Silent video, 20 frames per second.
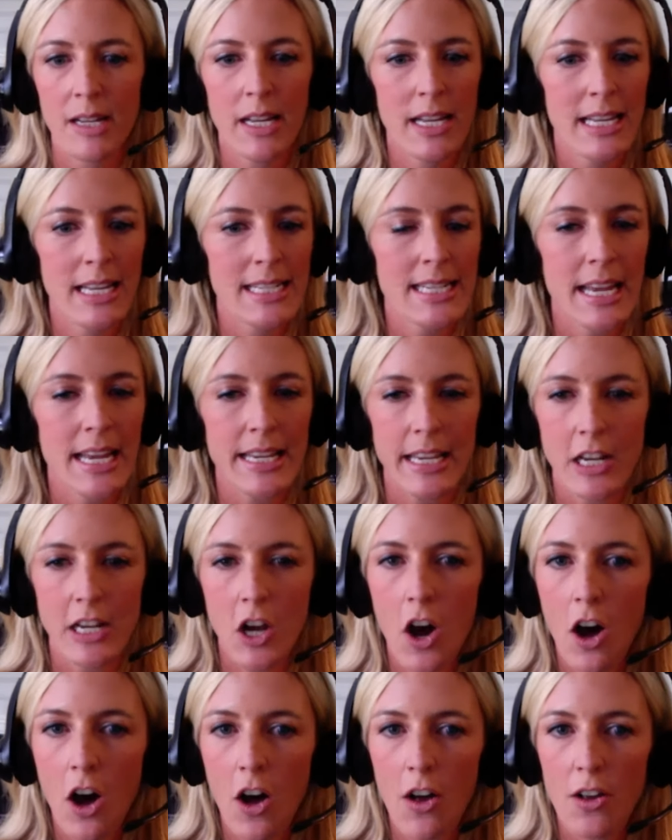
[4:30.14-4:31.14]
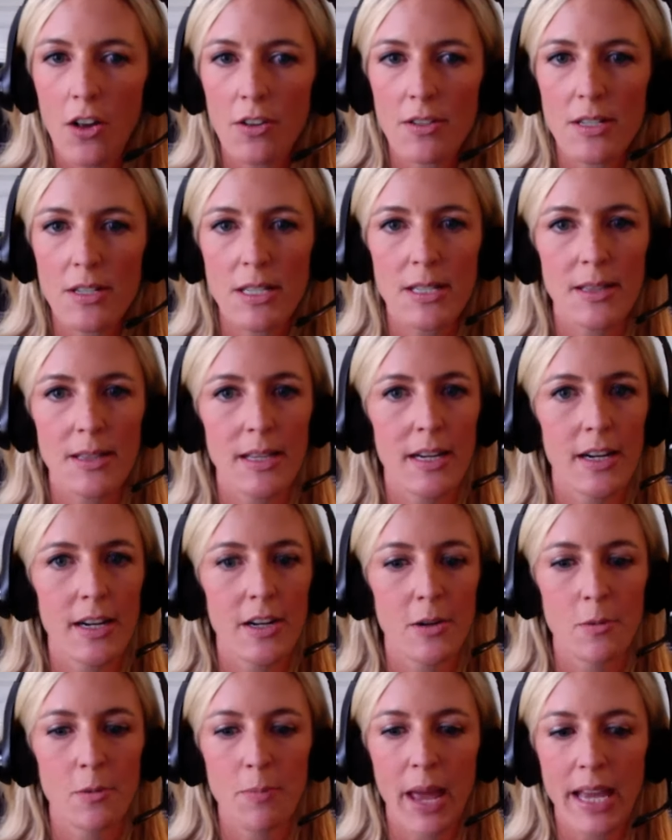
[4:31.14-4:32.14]
taking calls,
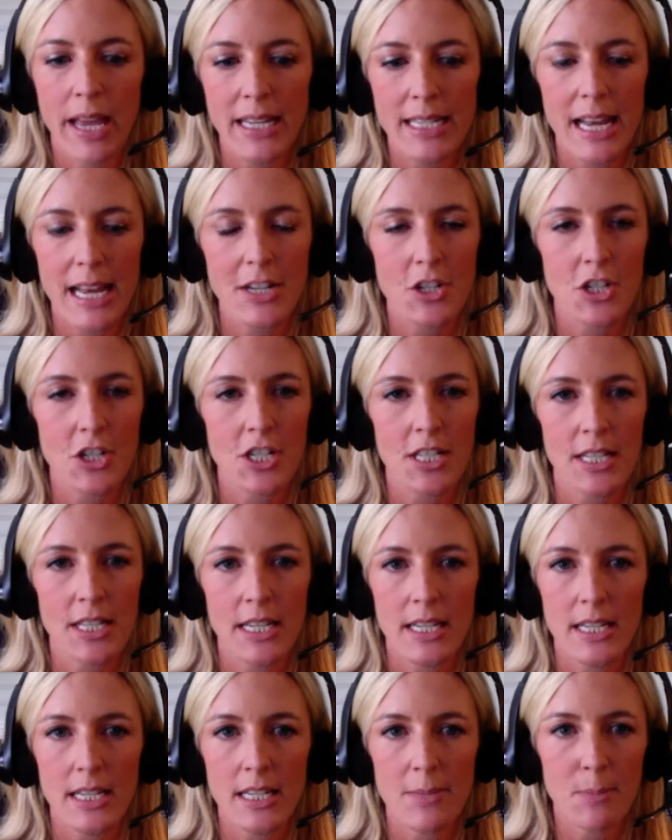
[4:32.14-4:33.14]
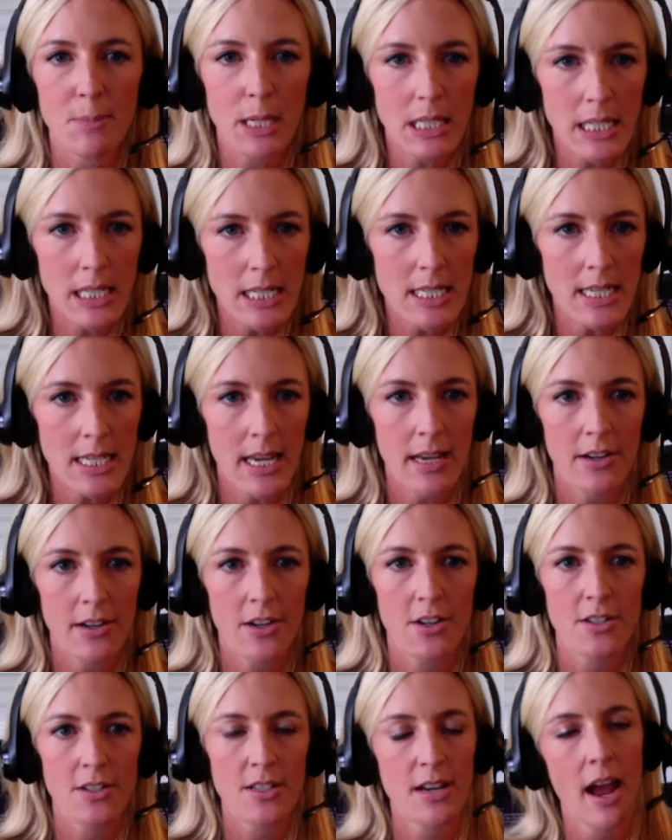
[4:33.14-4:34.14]
they're paying attention to the police
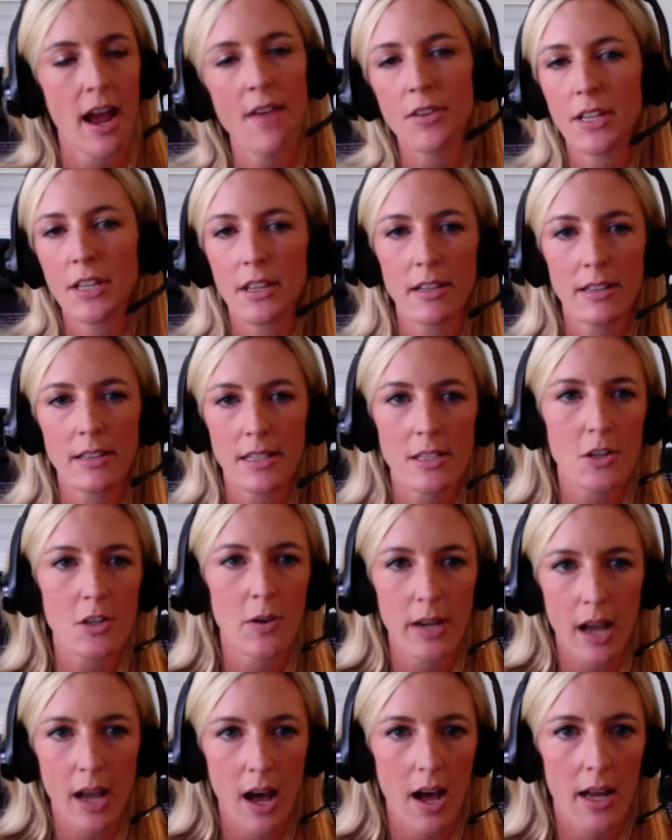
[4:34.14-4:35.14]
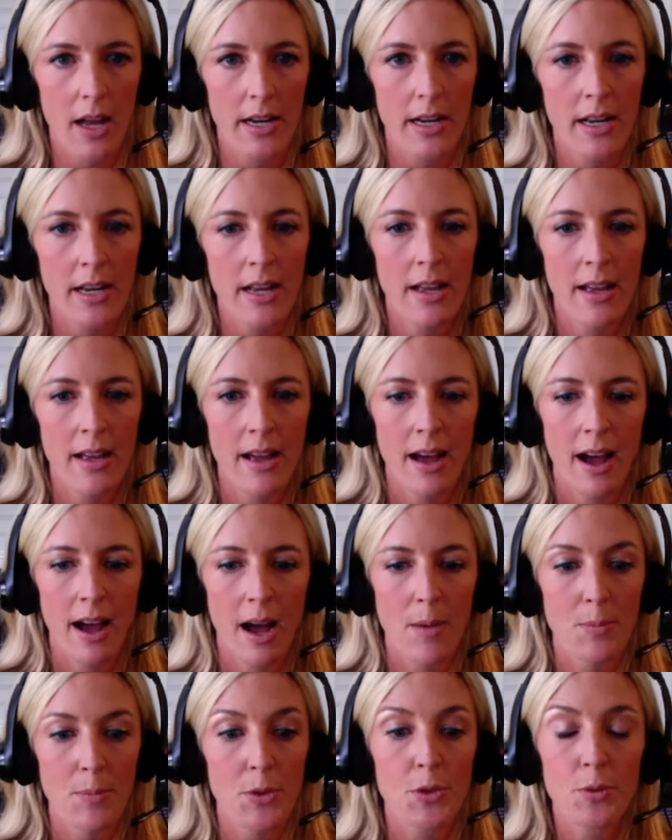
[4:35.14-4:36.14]
scanners, to everything that's going on
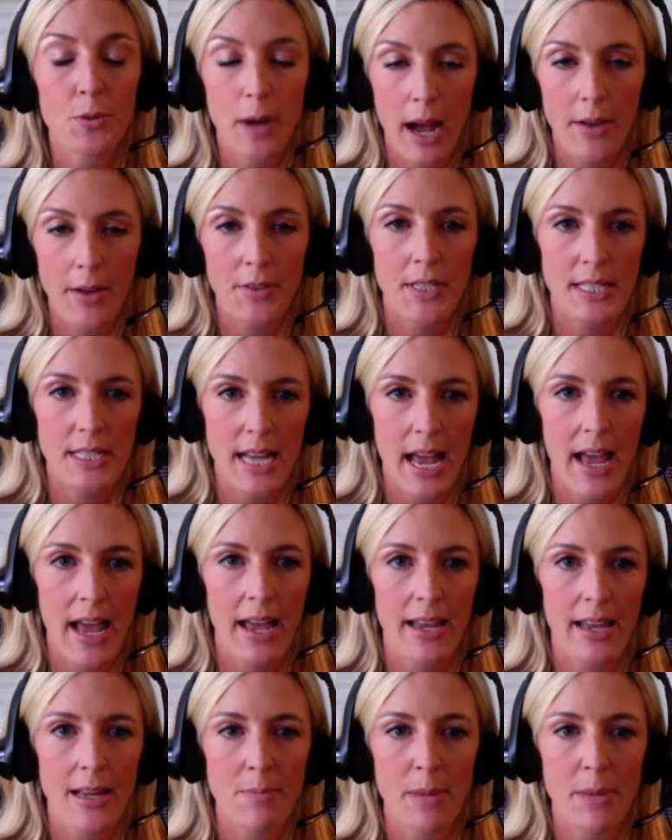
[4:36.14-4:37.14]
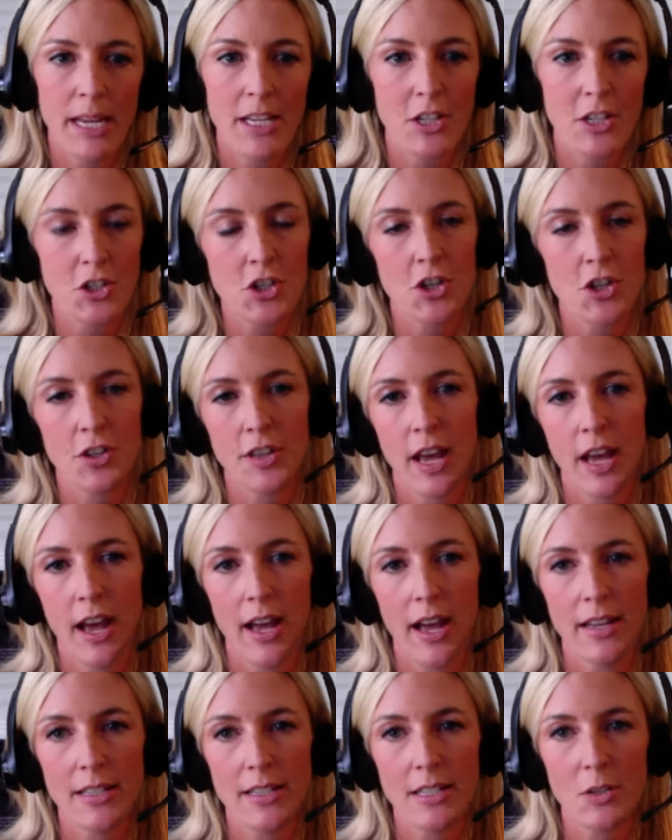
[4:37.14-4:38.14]
throughout the day, and making sure
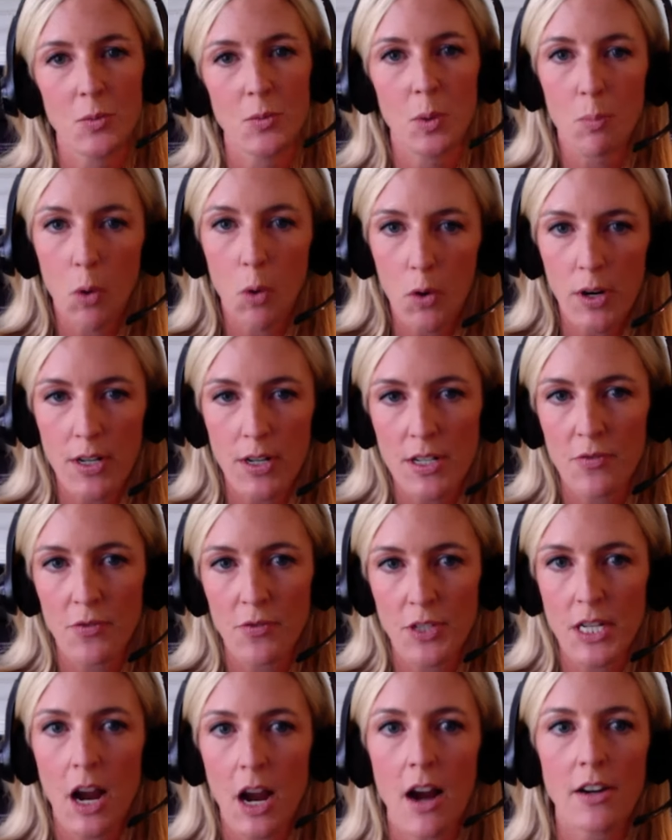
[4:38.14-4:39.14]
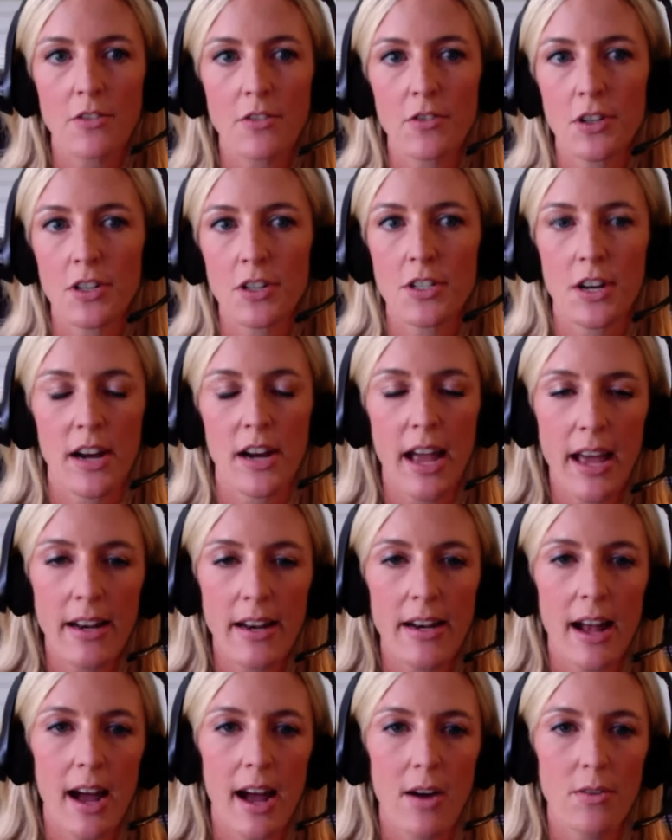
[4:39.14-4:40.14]
that reporters and photographers are headed
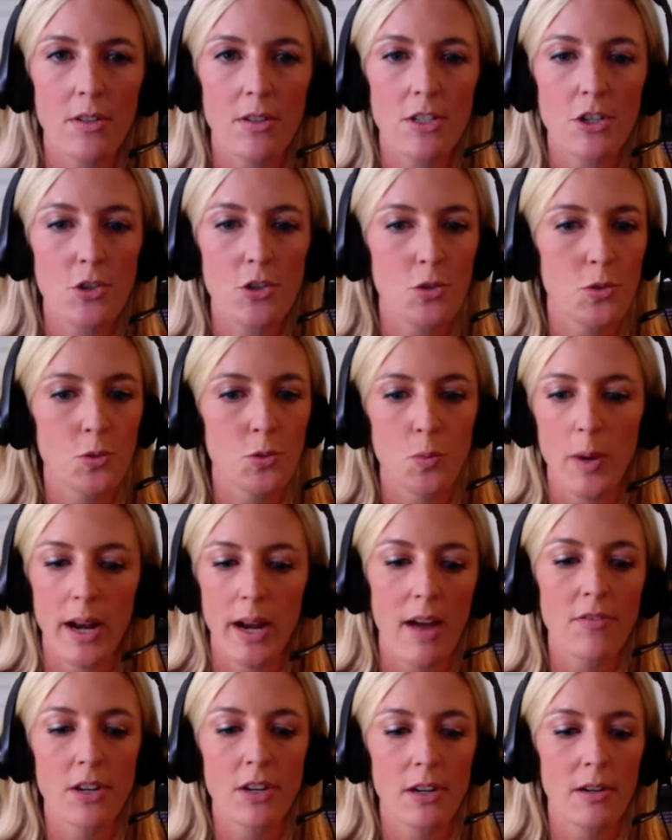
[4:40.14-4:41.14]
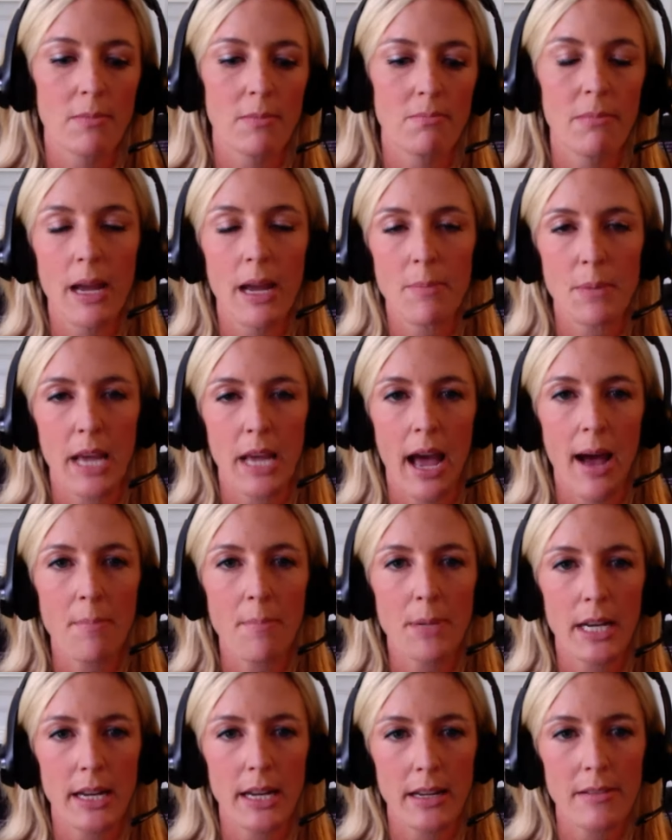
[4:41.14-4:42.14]
out to whatever might be
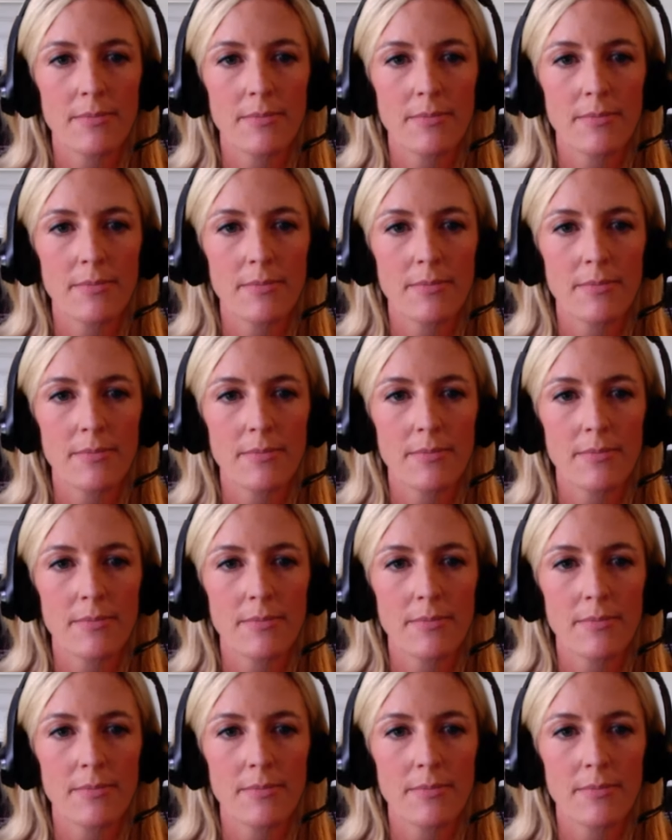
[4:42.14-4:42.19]
happening.